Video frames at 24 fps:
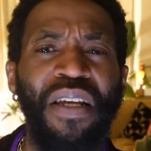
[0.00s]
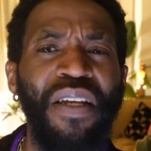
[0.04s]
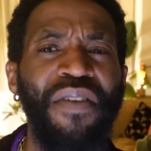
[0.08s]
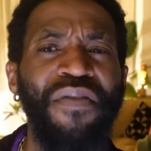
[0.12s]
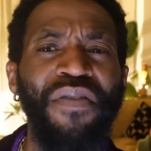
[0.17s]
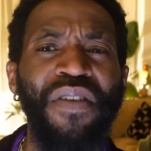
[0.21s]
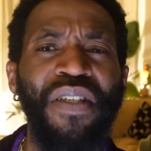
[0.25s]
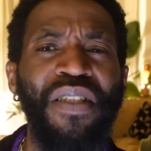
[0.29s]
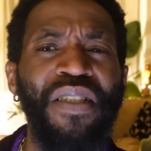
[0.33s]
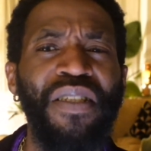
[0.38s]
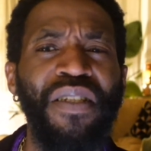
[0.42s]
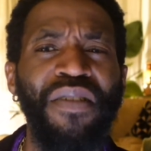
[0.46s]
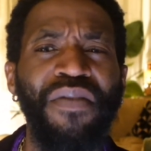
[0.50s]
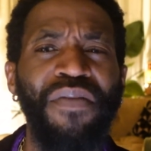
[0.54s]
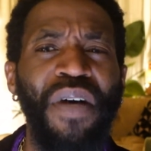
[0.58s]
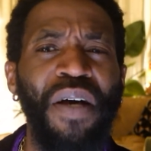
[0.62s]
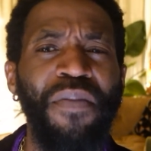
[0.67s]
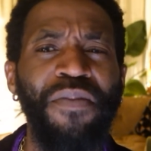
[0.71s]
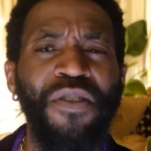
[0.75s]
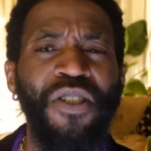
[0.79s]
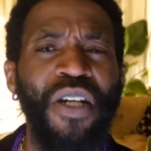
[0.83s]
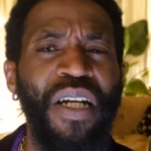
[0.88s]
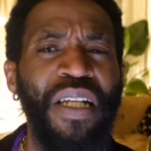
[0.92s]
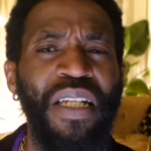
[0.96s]
Even
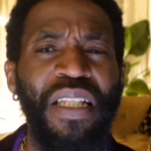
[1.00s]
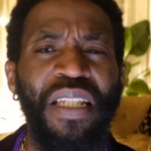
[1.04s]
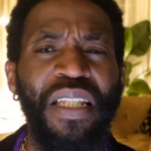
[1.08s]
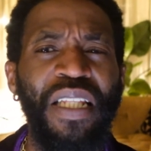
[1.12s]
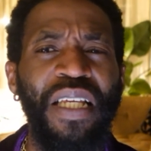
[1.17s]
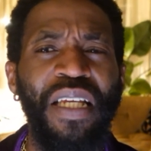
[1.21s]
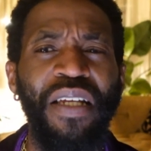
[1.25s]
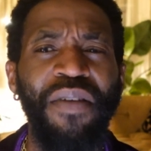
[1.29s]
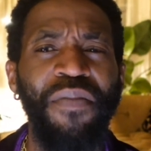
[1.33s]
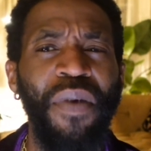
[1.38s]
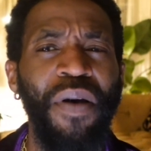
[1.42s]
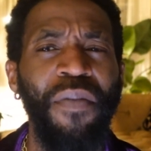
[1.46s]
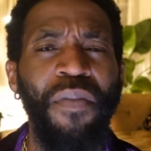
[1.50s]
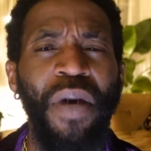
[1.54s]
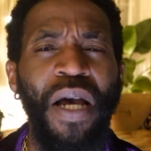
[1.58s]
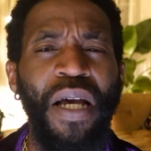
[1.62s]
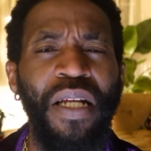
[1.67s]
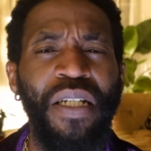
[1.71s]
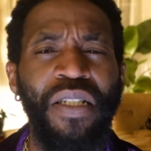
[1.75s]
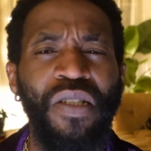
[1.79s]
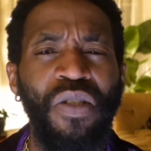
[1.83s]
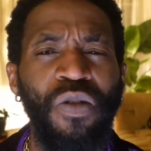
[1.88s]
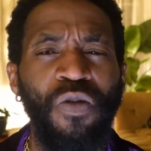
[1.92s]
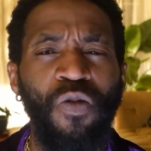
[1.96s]
I'm trying to think. My
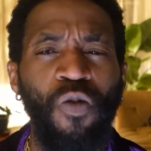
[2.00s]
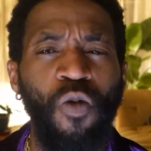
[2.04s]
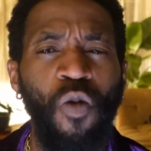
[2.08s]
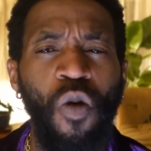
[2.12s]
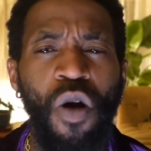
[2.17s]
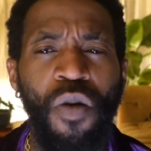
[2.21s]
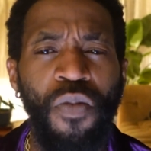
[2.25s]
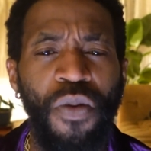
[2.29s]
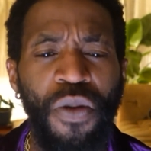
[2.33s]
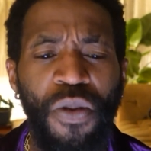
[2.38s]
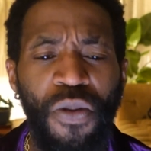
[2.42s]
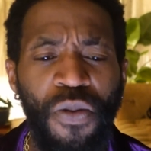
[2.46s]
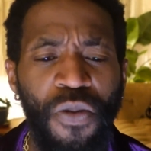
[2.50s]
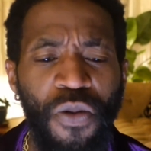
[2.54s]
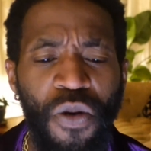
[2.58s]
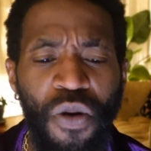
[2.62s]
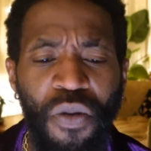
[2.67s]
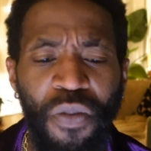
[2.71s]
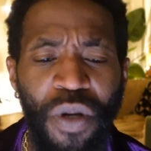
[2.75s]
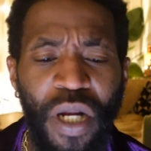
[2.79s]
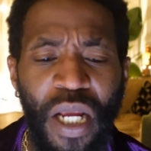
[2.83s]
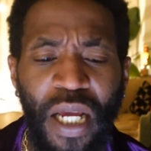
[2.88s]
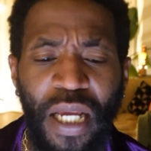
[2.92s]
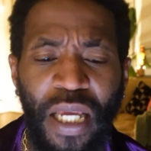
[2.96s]
mind is warping
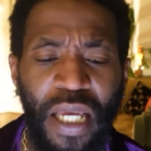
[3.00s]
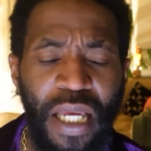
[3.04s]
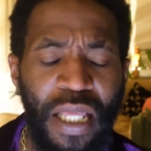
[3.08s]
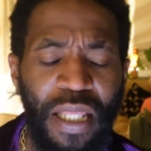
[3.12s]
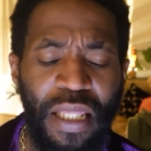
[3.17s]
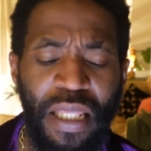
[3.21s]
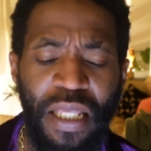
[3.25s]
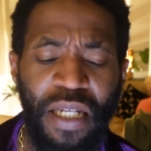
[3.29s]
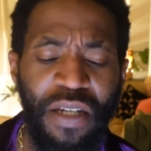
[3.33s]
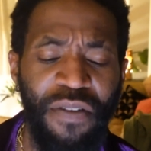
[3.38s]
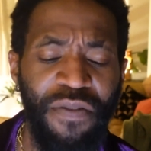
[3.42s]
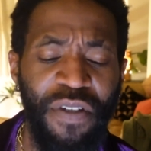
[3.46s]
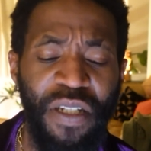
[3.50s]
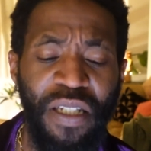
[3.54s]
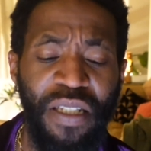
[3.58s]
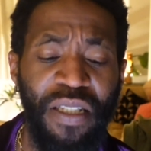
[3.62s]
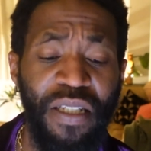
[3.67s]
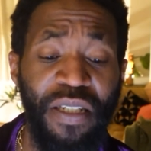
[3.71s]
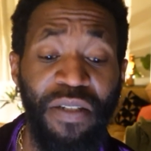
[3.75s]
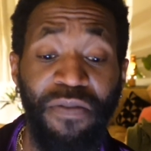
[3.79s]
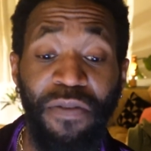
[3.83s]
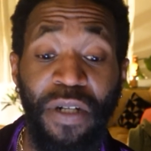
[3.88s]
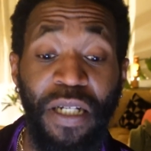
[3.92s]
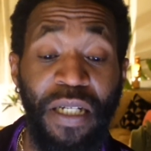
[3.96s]
through, but I can't think of
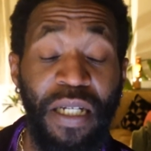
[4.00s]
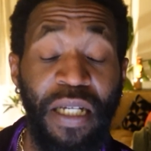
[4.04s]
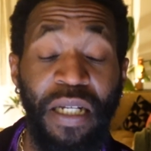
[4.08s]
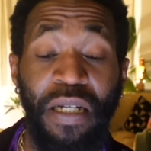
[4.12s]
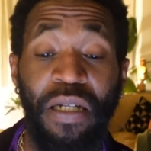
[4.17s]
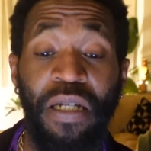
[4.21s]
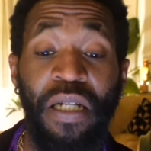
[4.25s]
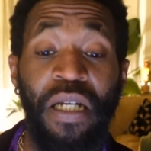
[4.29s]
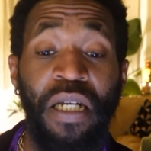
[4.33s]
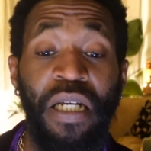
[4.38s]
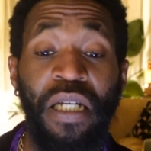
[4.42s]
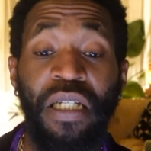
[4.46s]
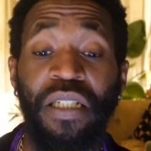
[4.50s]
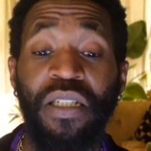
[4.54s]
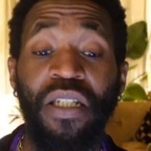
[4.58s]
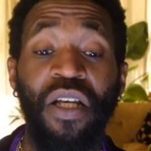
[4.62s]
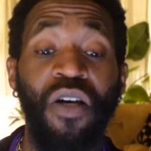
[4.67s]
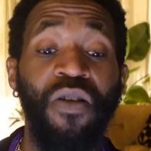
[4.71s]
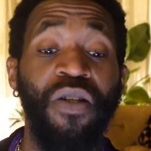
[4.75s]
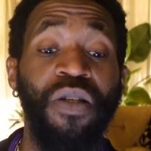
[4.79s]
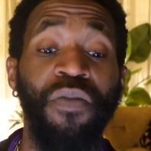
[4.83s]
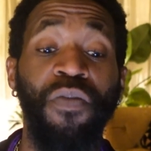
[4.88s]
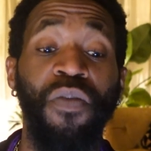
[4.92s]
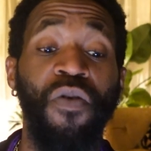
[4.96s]
anything right now. It's
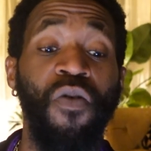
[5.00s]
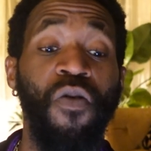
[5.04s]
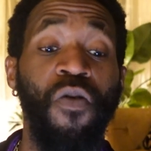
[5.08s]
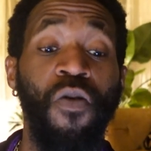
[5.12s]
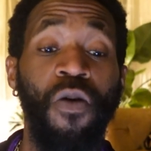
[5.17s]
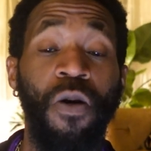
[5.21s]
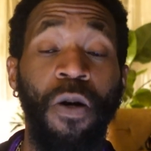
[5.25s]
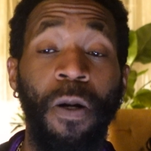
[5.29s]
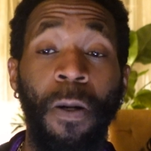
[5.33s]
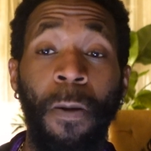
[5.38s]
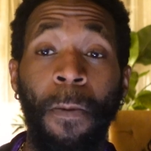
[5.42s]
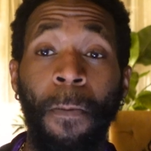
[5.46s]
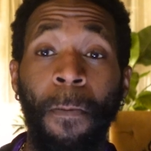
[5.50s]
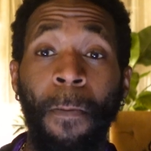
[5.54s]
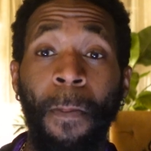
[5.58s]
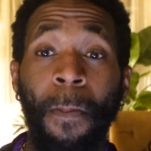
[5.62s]
only porn.